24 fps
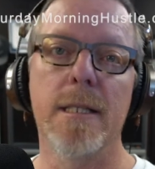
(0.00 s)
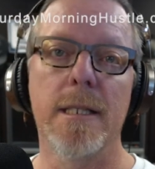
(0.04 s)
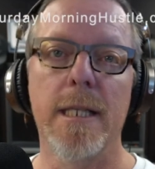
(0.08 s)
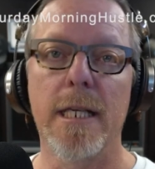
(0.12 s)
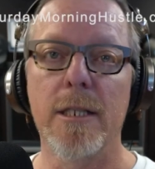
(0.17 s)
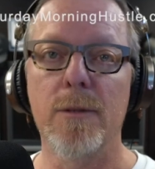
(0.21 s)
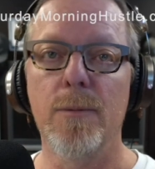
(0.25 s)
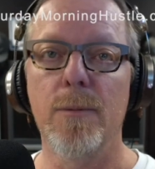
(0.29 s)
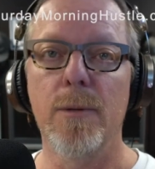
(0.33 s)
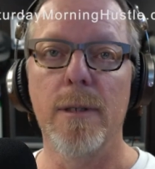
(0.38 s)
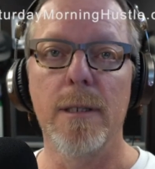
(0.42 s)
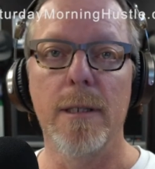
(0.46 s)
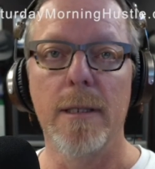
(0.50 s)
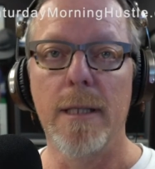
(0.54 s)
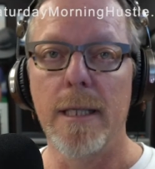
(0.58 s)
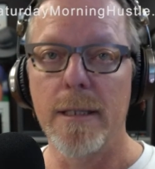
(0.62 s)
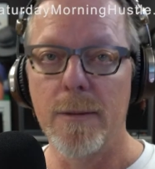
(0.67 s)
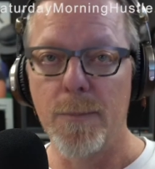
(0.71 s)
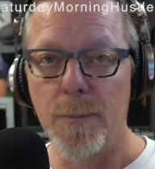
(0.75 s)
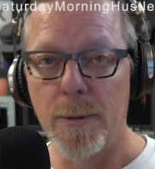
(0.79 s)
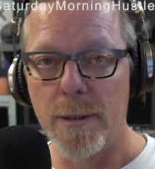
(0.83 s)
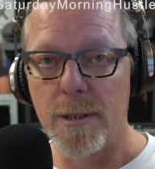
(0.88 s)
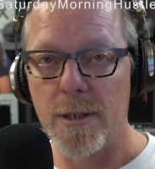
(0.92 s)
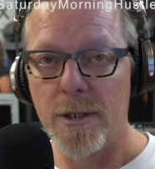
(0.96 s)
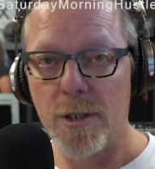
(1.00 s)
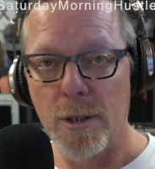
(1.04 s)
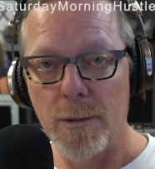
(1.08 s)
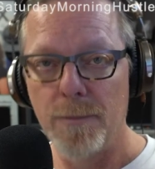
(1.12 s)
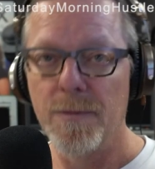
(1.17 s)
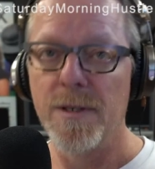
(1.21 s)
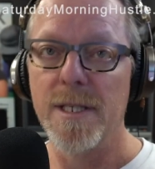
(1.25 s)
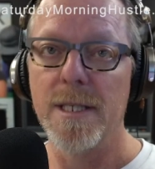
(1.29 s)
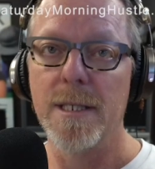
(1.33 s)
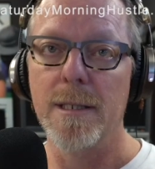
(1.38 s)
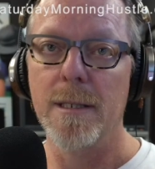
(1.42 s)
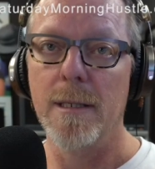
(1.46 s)
That's what
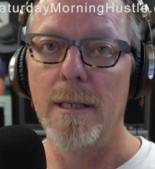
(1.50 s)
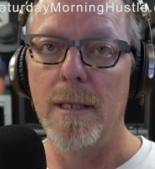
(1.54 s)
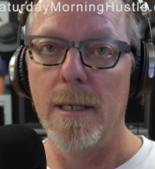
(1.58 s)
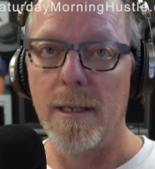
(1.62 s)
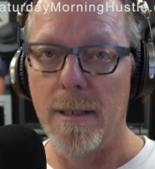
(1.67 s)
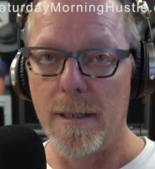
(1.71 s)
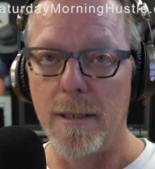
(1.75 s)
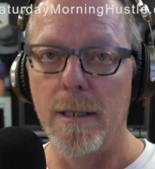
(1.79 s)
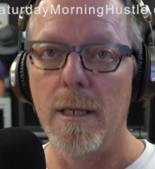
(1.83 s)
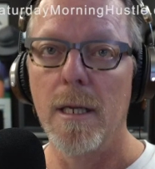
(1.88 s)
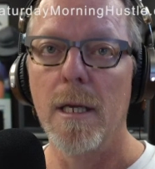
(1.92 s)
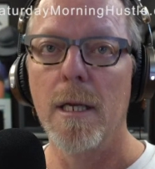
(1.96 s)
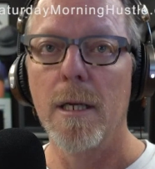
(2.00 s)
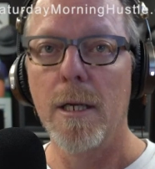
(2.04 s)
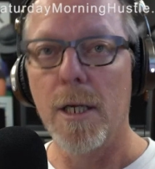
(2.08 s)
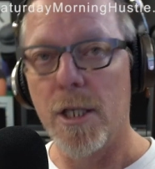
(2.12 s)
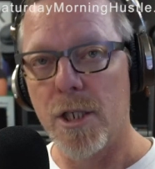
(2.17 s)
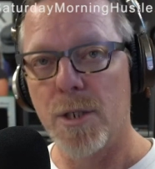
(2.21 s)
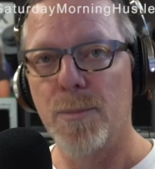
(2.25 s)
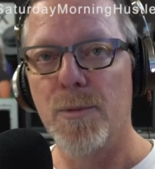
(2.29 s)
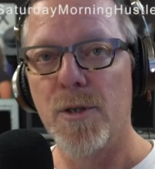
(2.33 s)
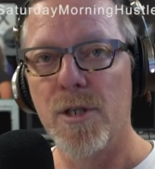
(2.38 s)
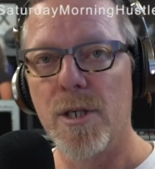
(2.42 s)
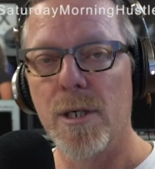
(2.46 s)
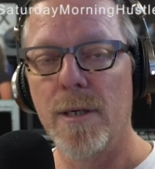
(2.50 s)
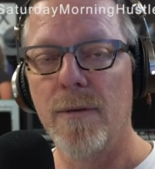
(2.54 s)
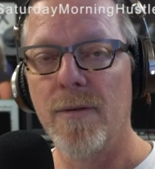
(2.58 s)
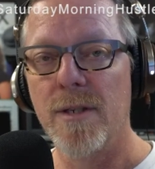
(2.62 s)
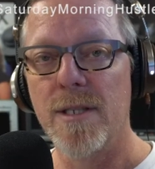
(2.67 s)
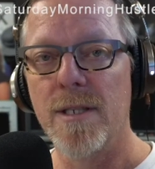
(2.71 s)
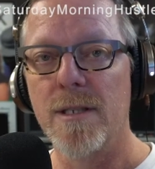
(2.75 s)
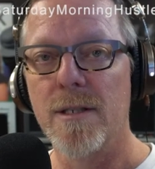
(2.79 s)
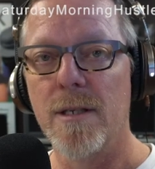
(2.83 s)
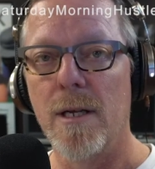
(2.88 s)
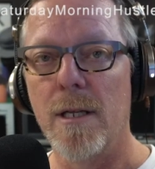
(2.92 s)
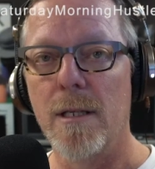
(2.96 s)
service and customer
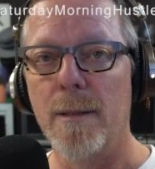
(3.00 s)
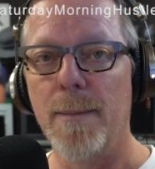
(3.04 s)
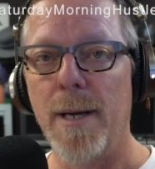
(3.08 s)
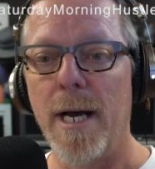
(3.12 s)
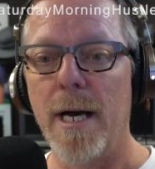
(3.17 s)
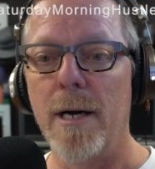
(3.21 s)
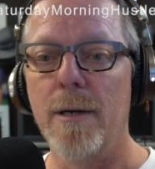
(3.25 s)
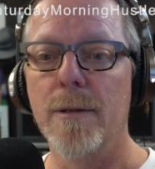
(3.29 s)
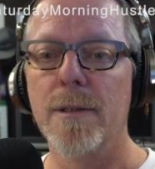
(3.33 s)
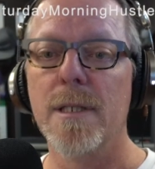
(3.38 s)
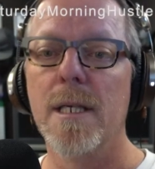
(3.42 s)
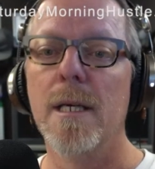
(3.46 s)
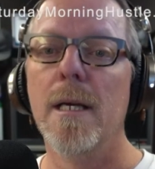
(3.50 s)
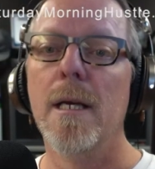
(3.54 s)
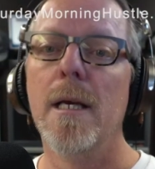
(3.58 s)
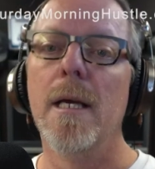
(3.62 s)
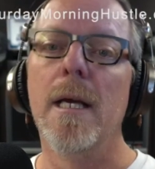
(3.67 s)
service is all about.